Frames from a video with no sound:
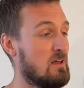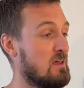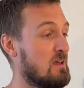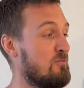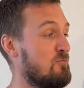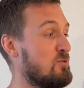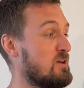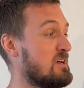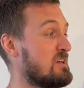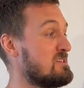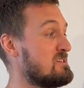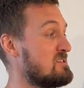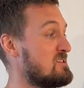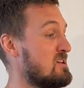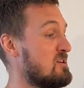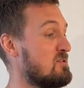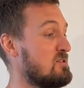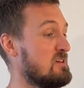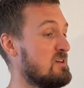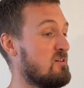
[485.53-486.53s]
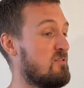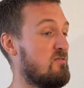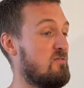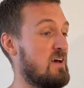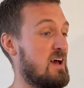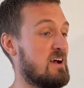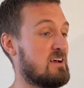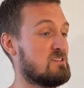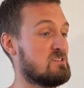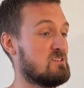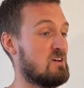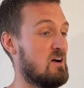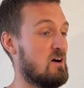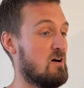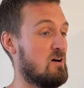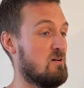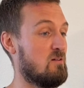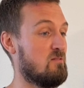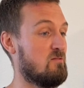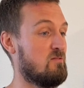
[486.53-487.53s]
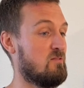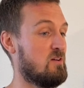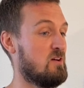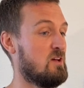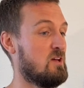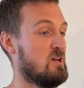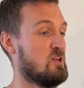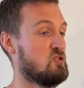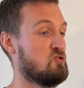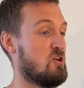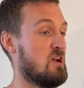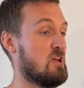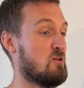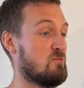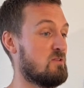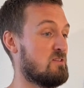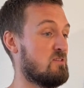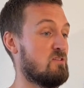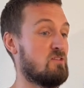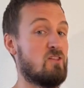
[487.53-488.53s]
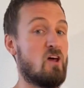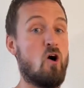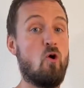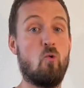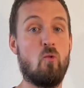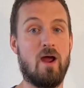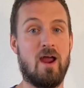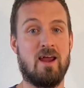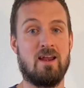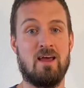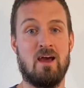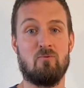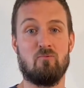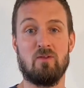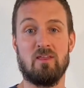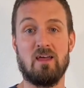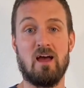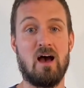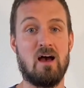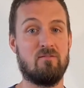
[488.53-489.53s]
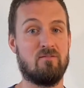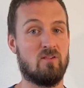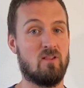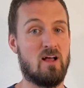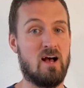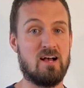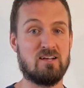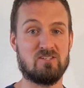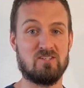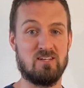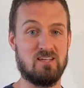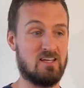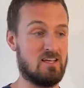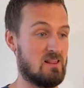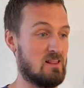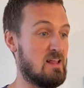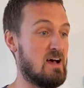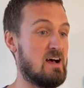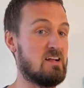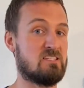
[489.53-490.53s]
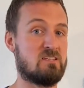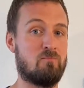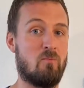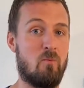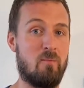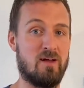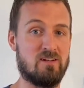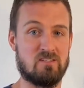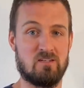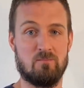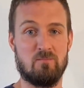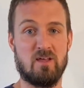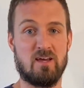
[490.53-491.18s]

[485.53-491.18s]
if we consider the effects of training with no weight at really high velocity and lots of momentum,